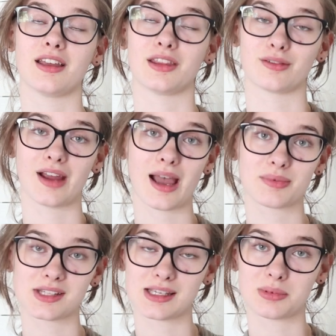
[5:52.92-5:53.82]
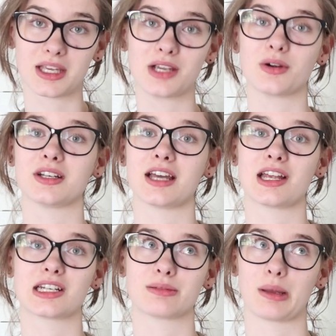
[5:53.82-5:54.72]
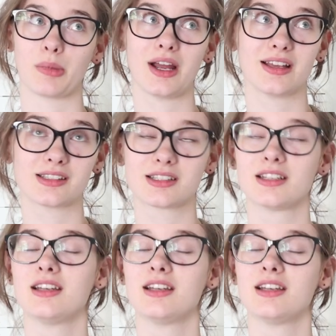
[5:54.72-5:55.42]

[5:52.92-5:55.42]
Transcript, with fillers: in the wrap sleeping or attached to my breast